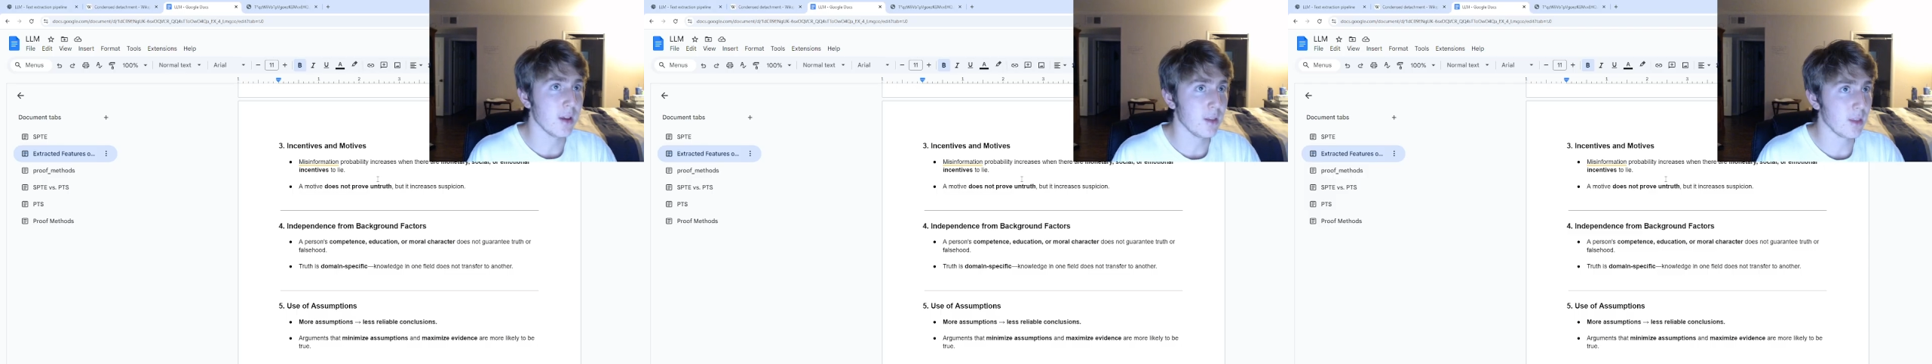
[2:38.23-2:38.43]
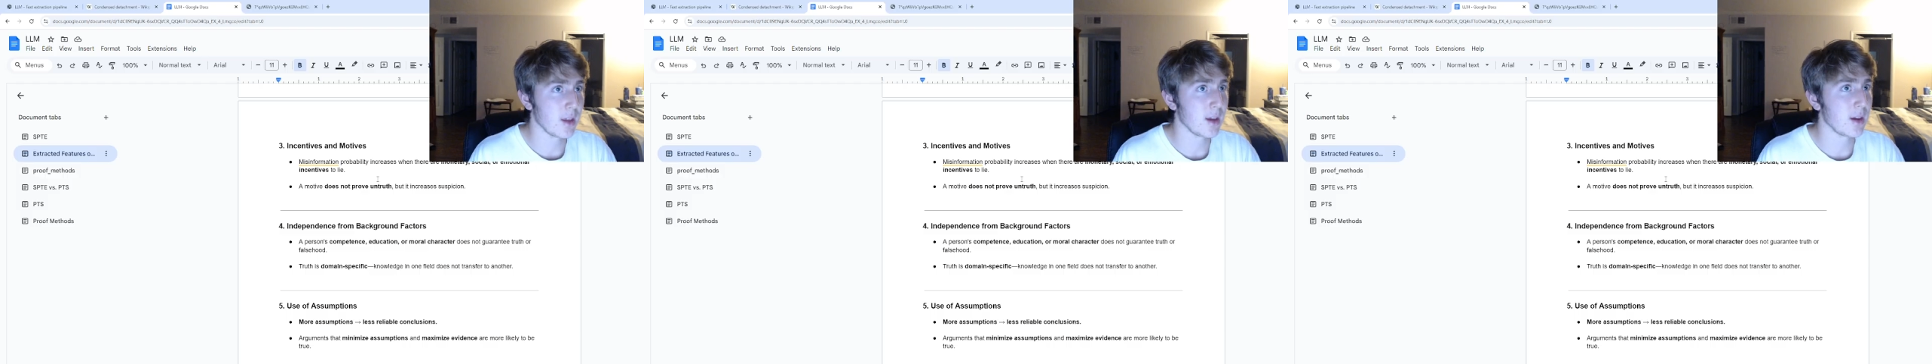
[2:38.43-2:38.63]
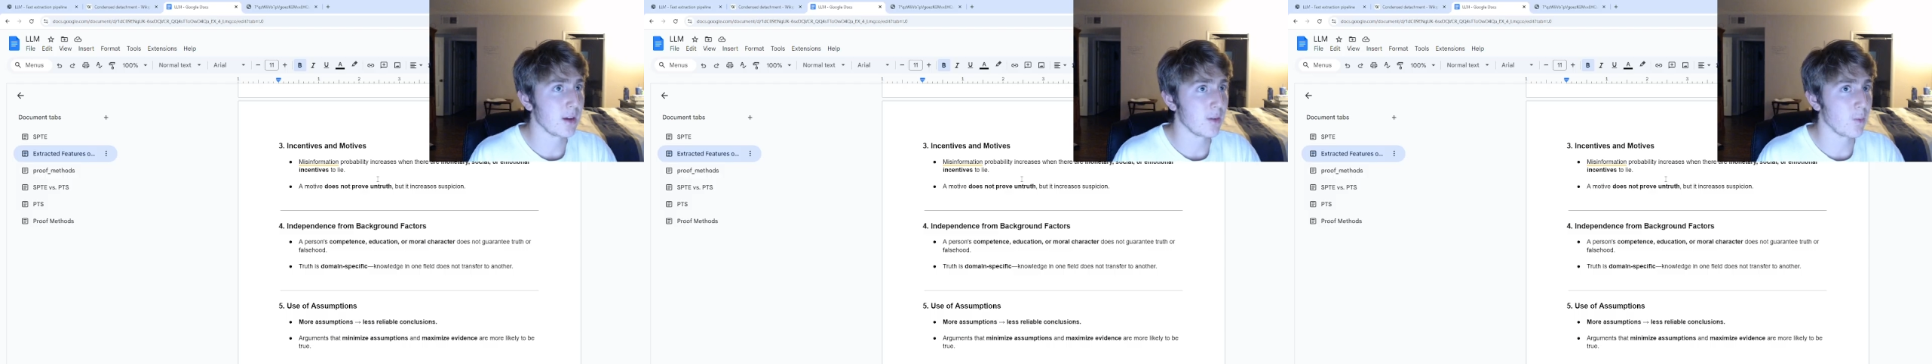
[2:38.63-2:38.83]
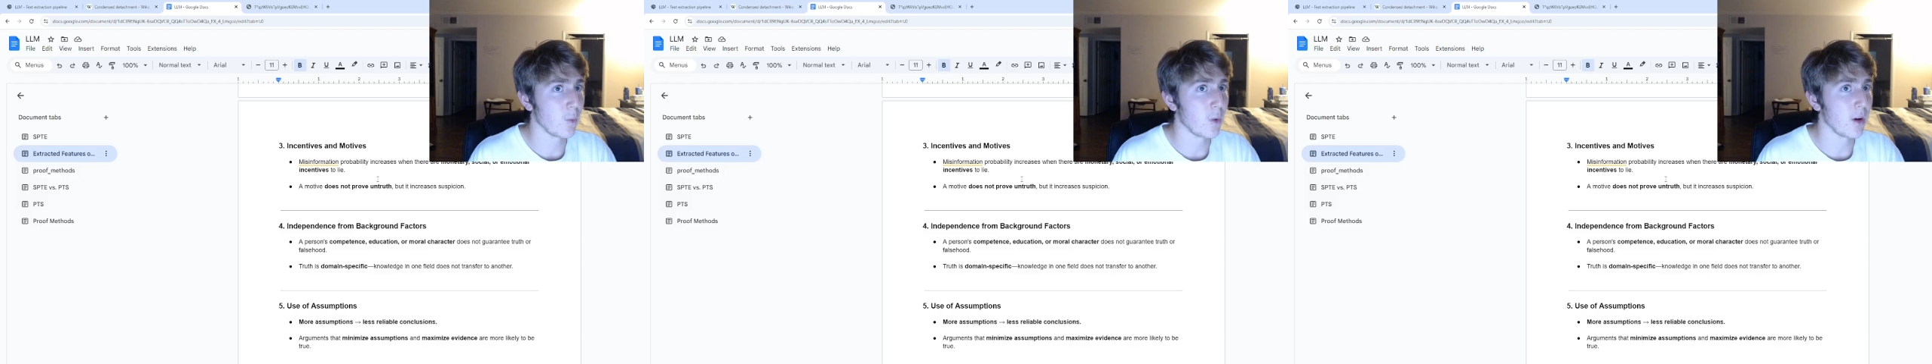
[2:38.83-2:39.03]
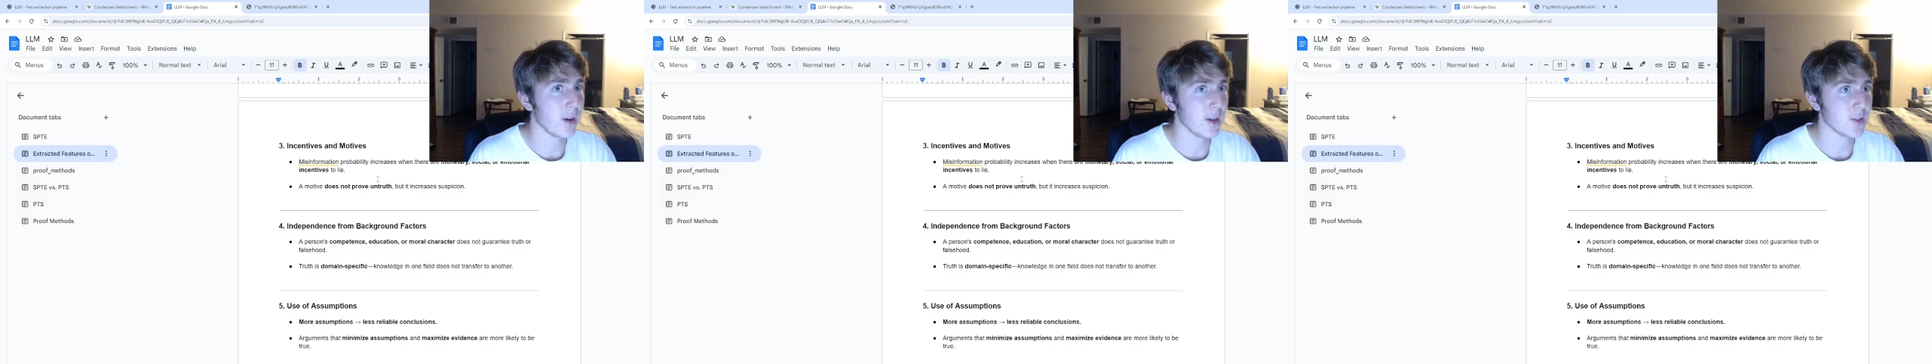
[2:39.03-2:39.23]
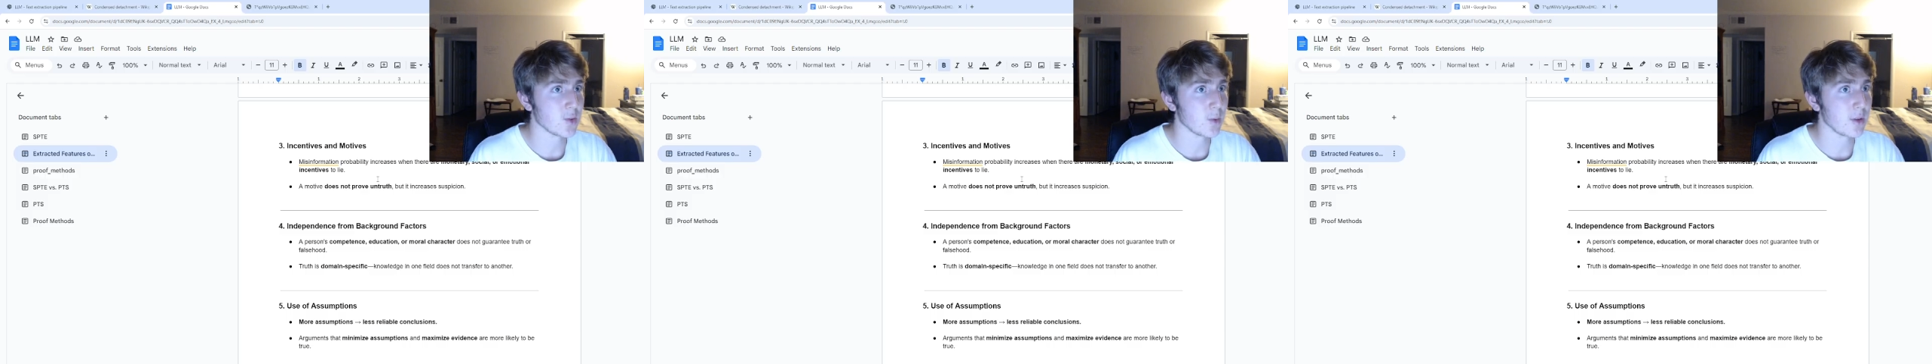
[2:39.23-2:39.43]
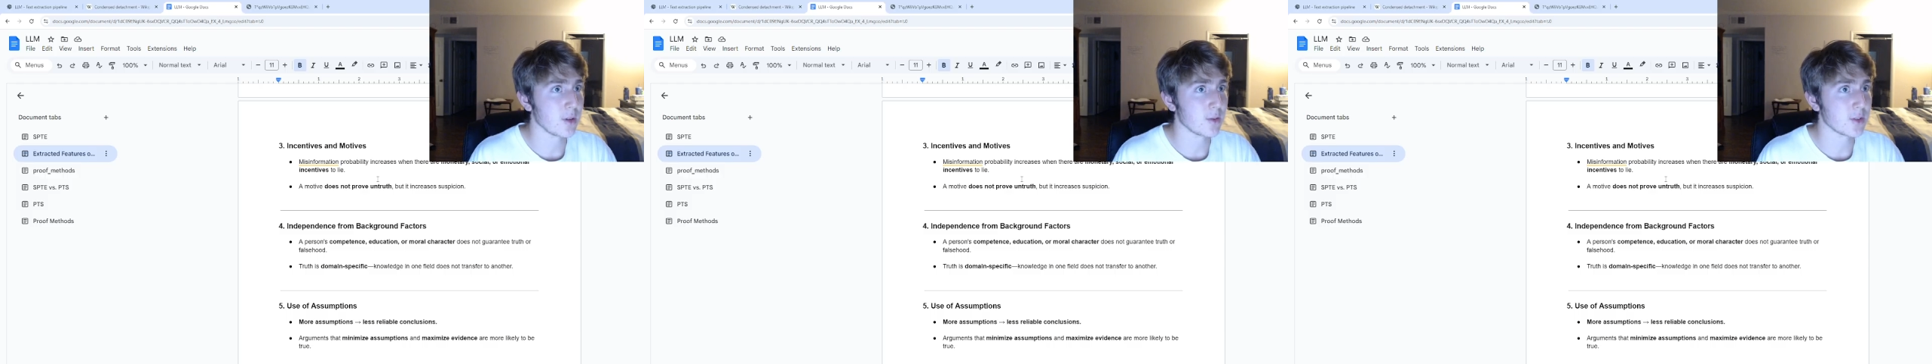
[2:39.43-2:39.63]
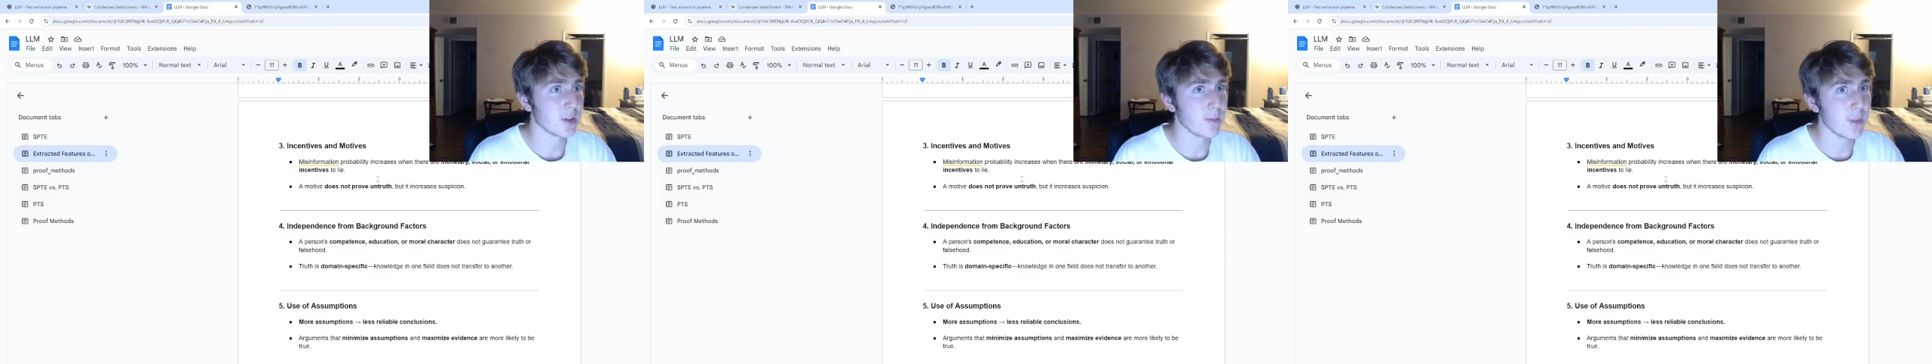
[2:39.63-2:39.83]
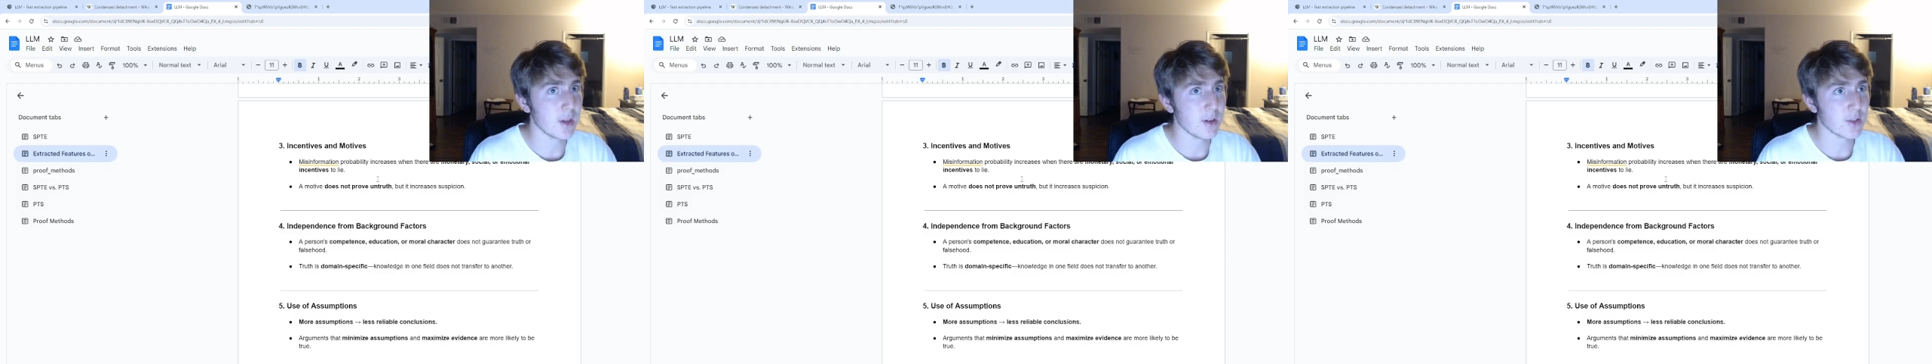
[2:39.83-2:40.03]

they want Israel to be